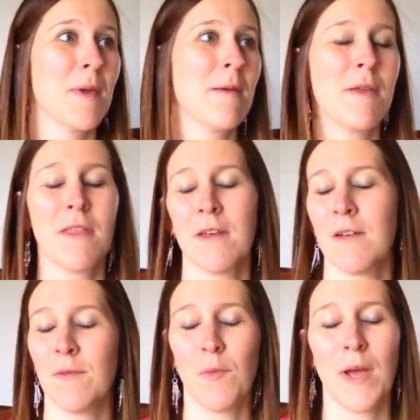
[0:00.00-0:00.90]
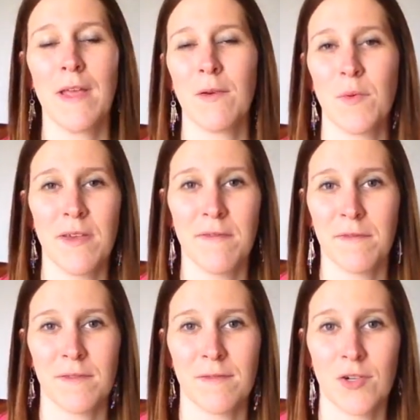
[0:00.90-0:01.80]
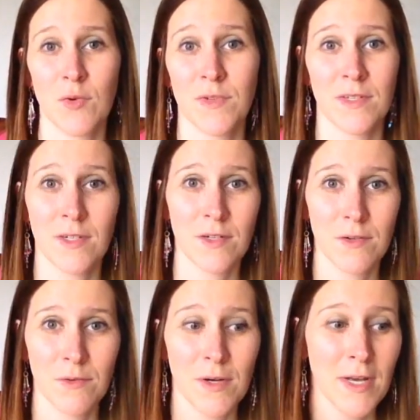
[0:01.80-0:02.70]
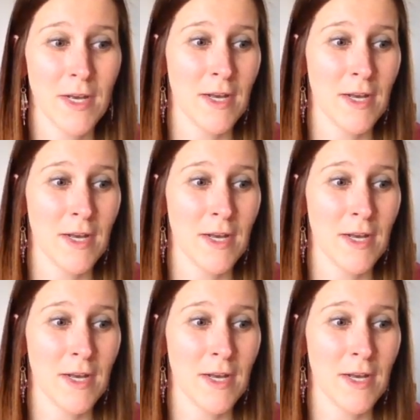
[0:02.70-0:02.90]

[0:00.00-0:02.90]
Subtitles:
Maybe the way that we've chosen to